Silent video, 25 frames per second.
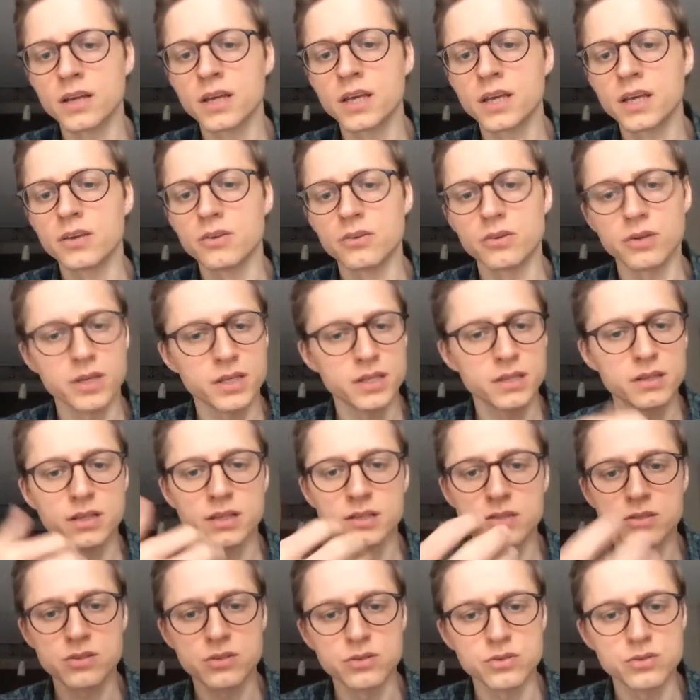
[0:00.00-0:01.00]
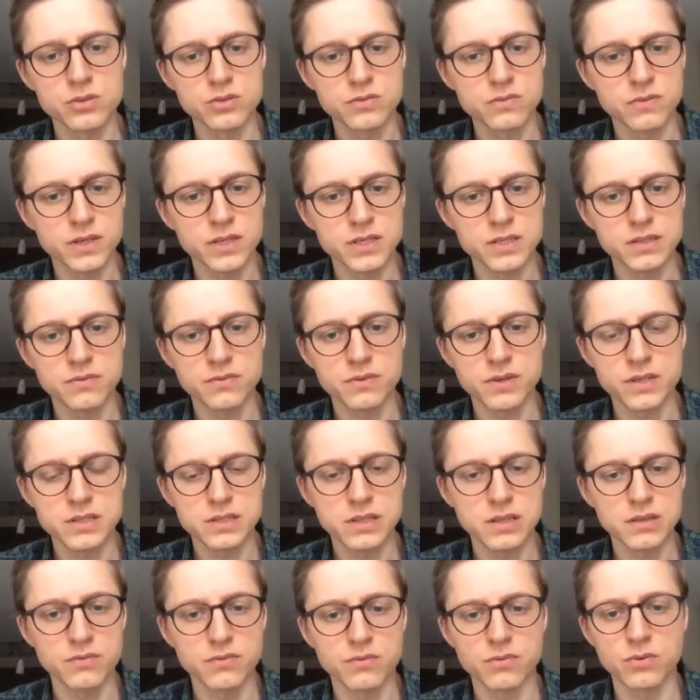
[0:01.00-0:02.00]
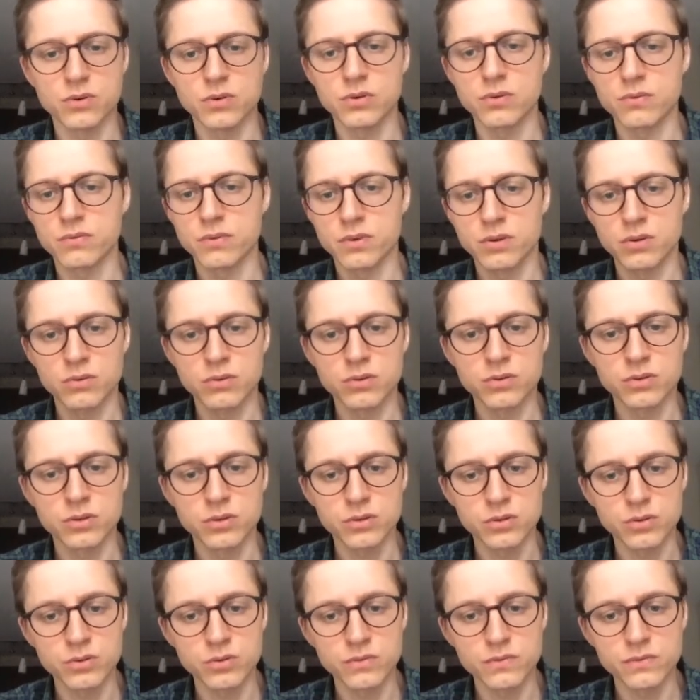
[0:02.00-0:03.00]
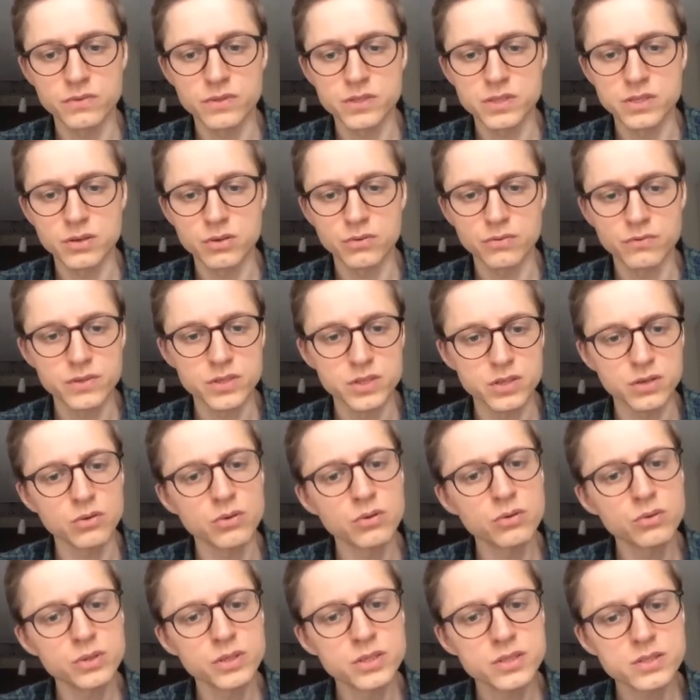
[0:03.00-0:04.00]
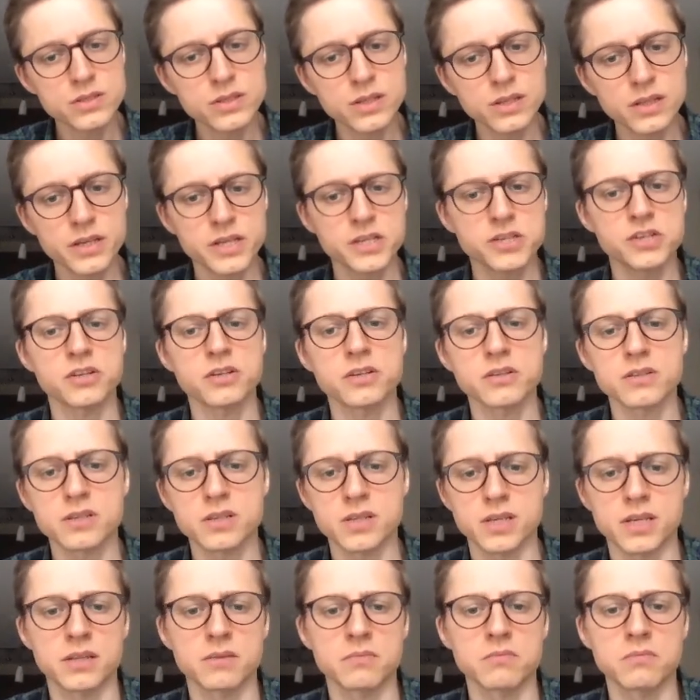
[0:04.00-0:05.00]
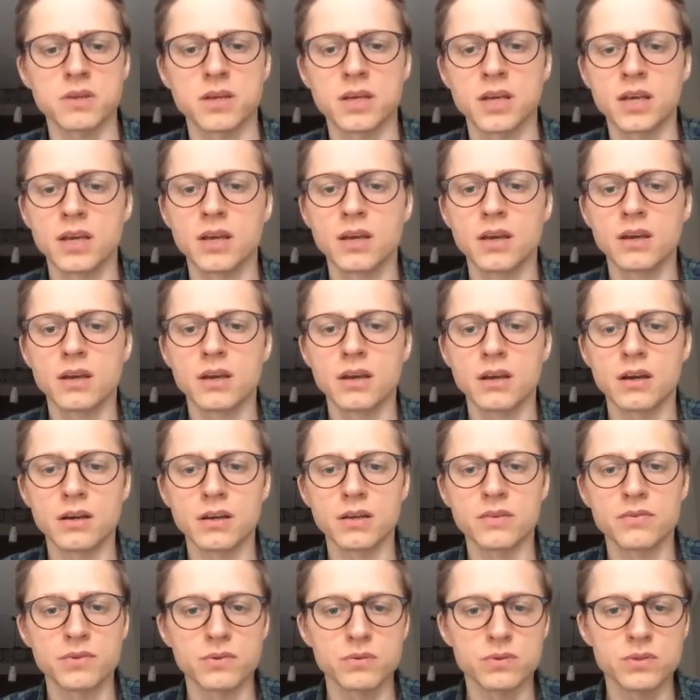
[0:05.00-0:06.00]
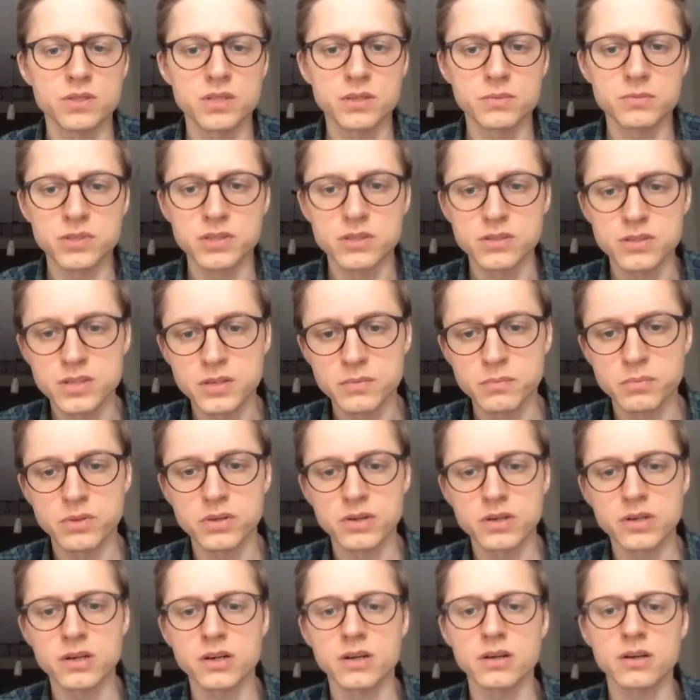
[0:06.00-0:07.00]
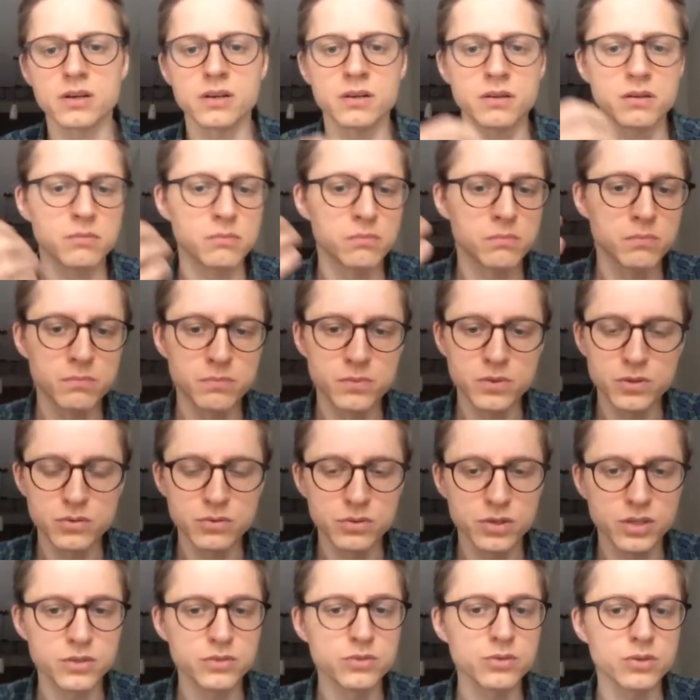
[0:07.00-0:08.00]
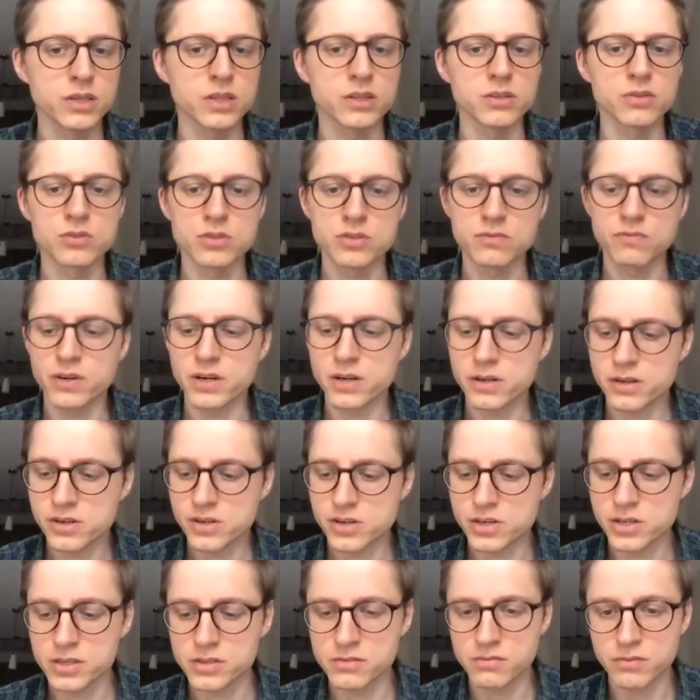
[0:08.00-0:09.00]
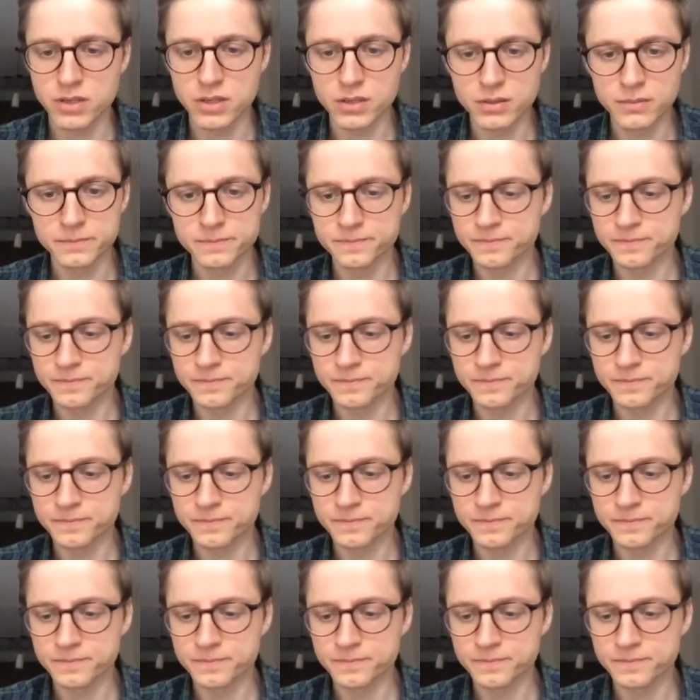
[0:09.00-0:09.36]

You can also use Fastly for only with your own installations, and if you want something simpler, you can use Varnish as well.